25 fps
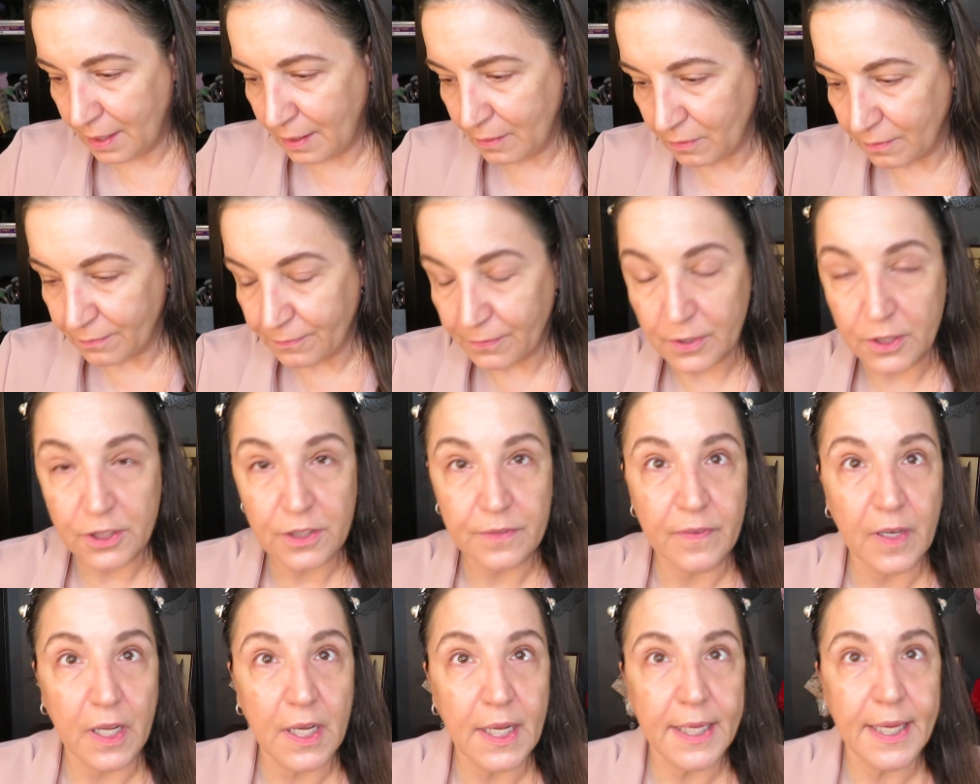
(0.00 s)
oh, first
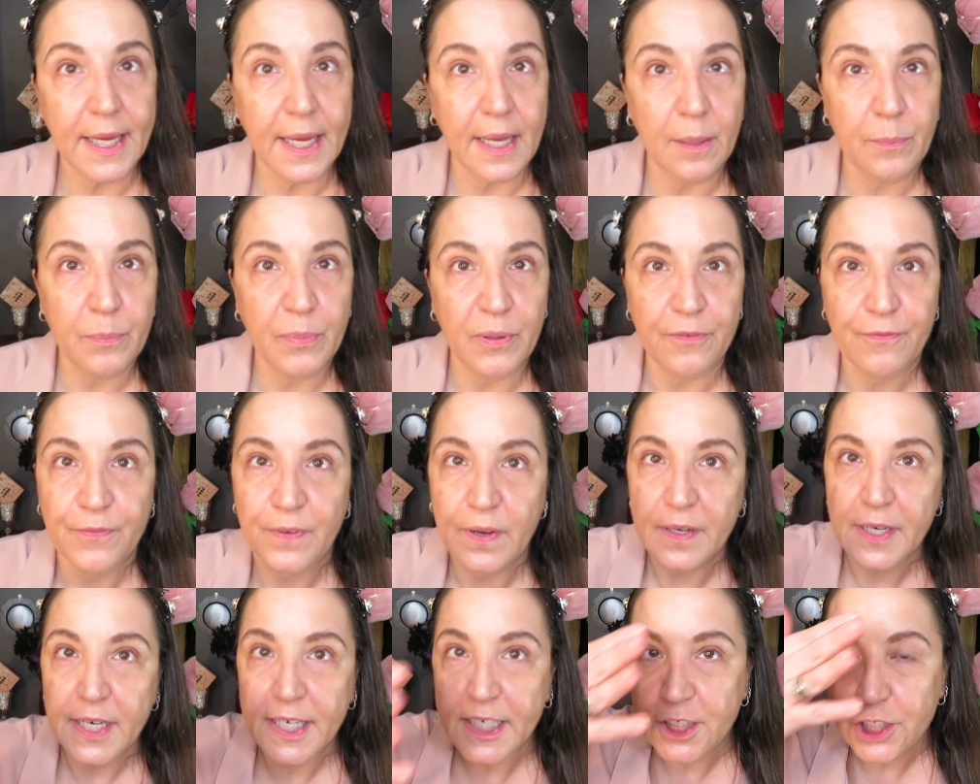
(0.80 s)
of all, I can't put
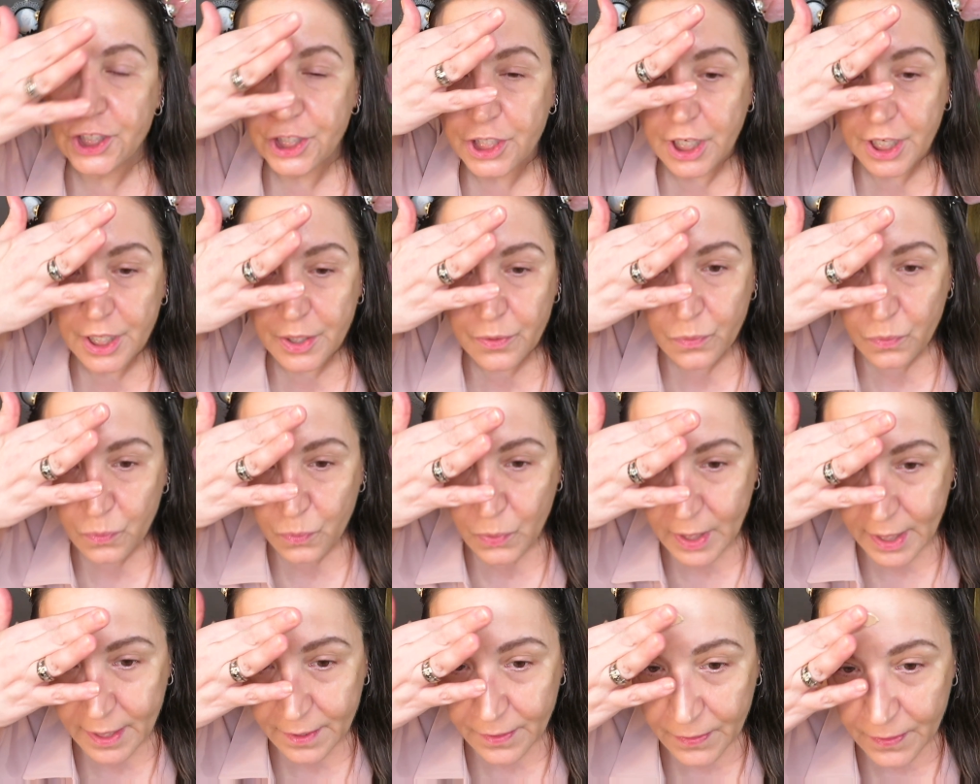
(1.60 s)
foundation on
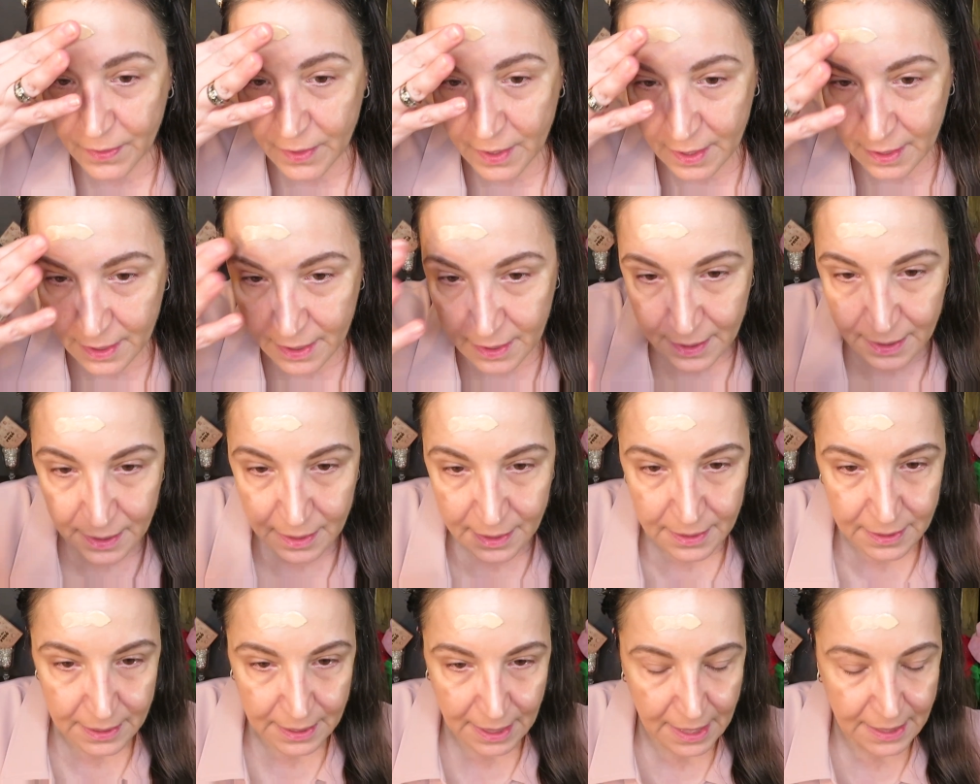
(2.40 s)
with
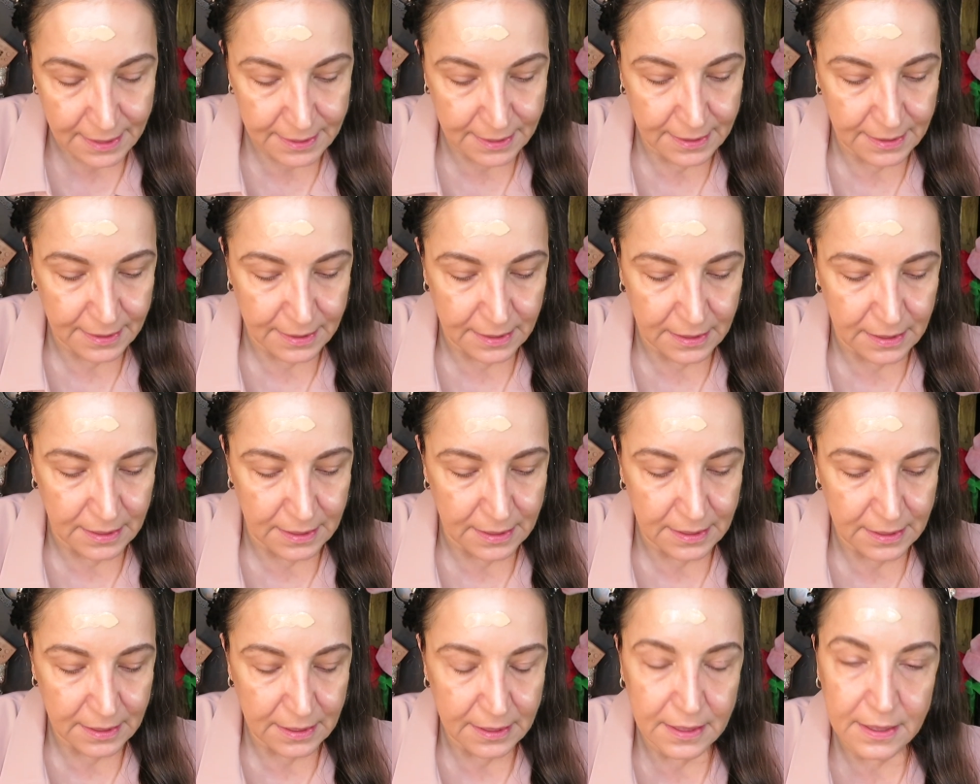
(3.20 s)
glasses
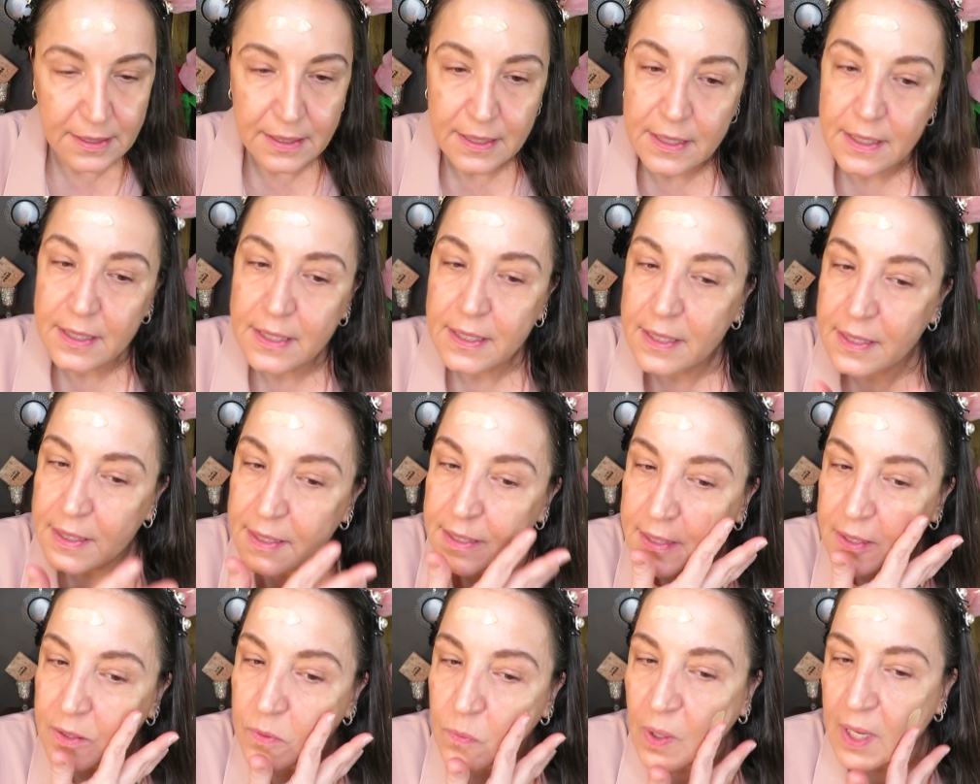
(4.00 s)
on.
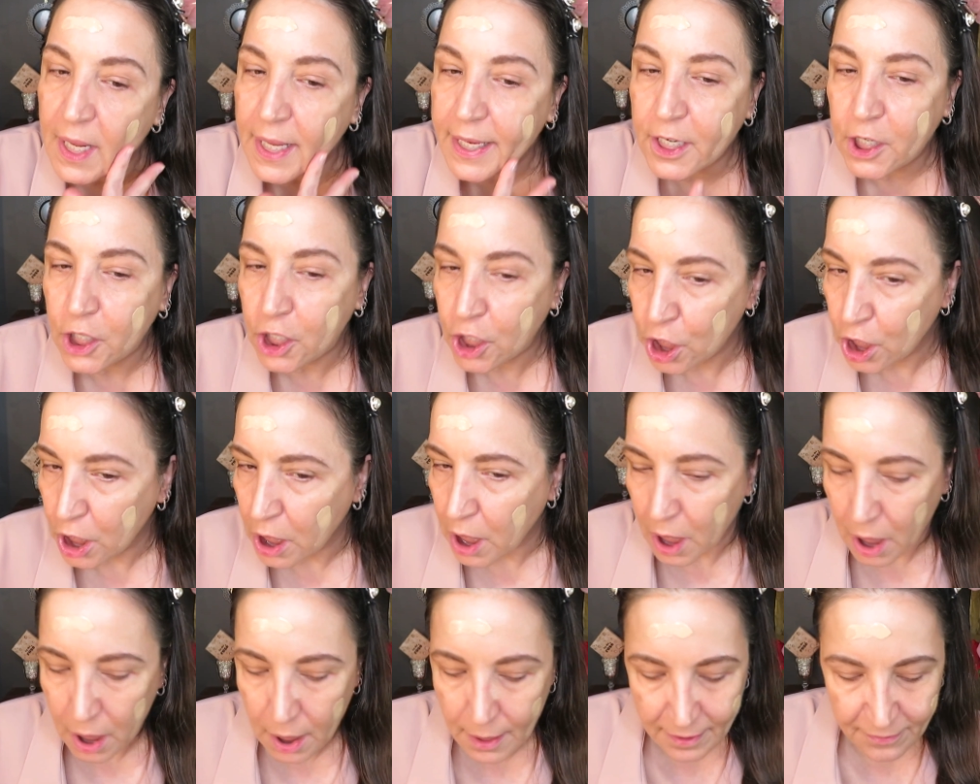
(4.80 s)
Well, I
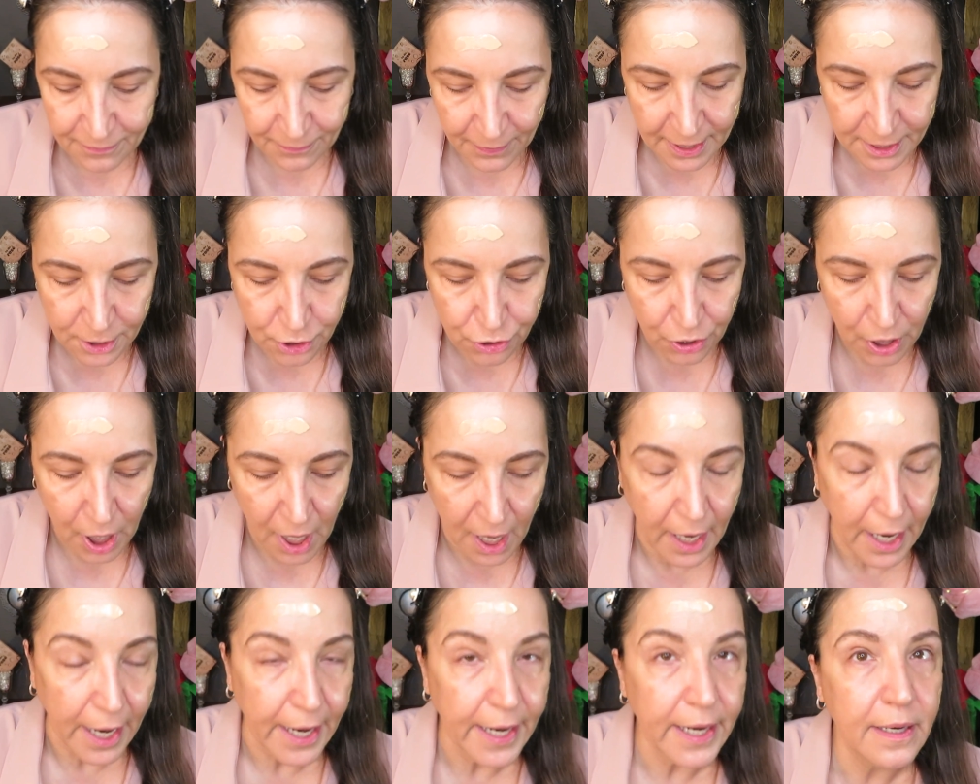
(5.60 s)
could if I
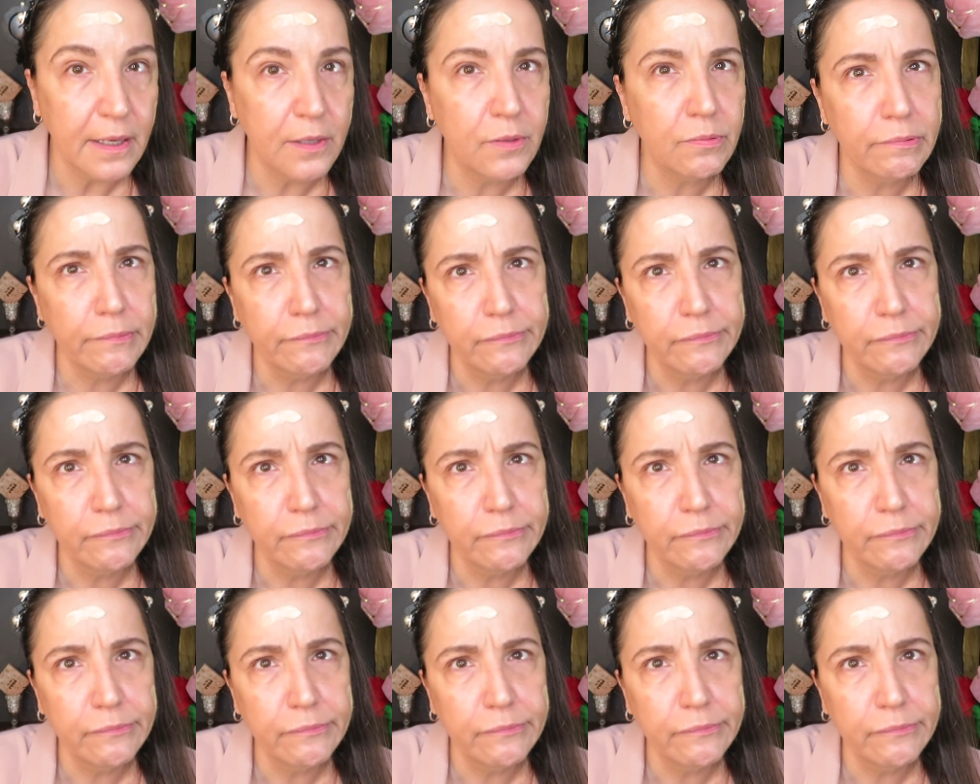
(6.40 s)
tried.